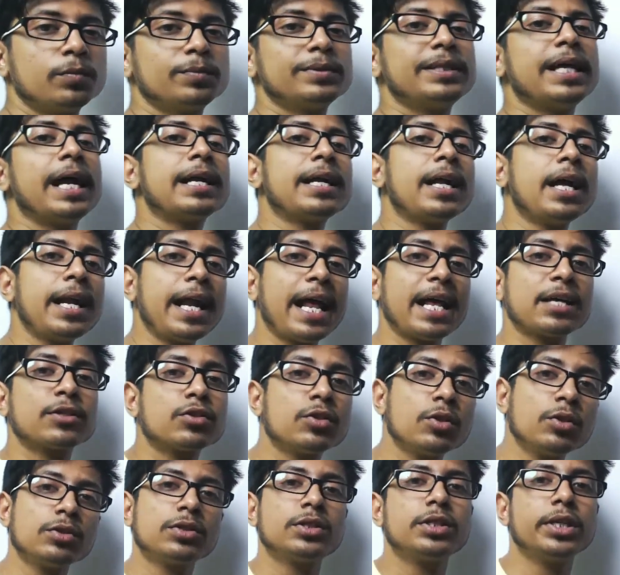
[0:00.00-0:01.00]
group that are
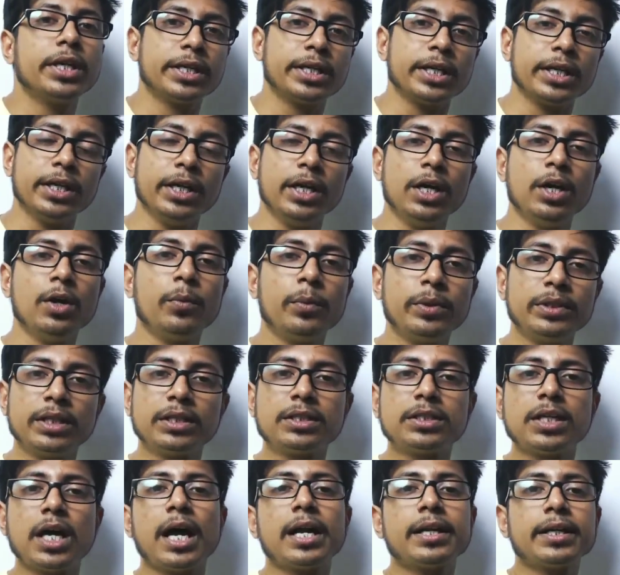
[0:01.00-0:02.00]
associated
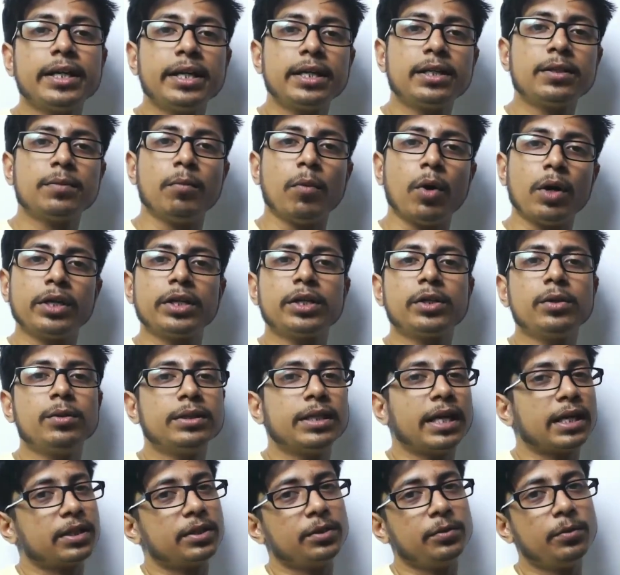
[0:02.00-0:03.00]
with the target
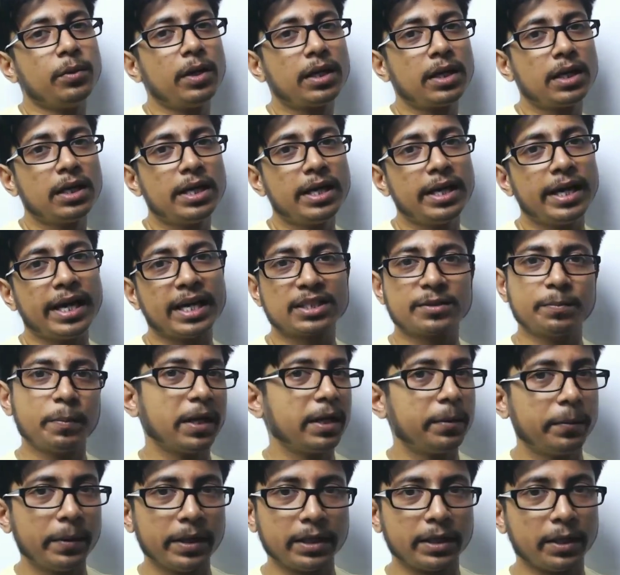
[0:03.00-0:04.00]
molecule that you are
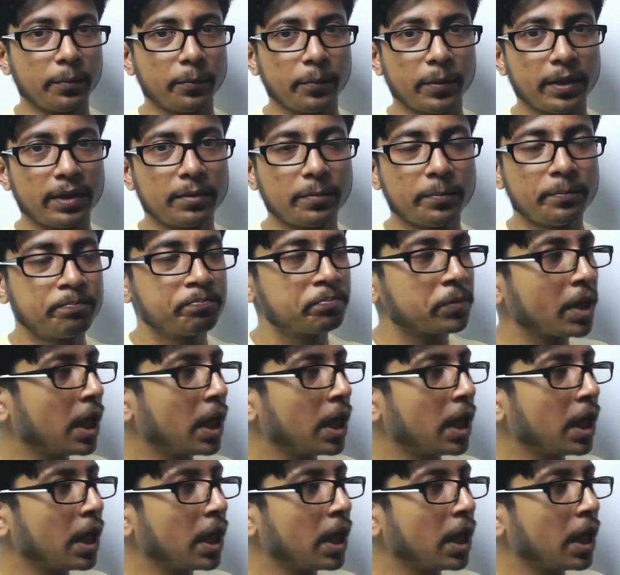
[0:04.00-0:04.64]
experimenting with.